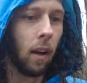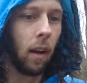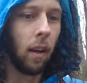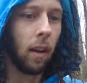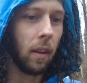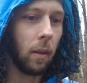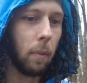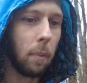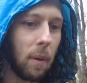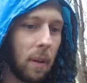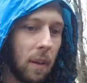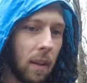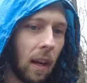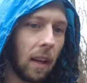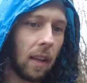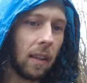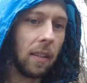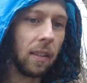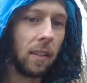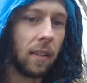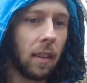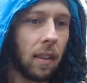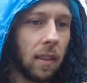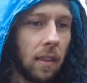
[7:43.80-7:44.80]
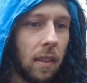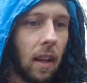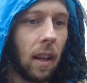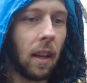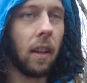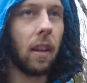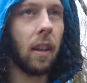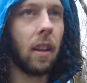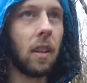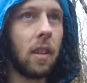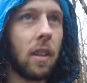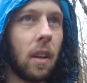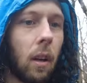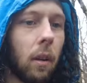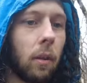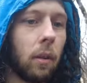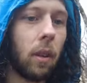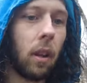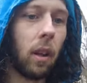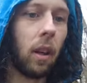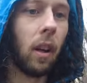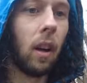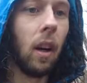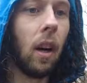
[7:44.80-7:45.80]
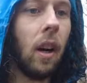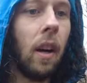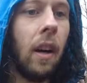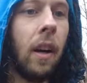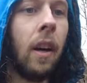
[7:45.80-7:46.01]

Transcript: it'll be nice to stay in a shelter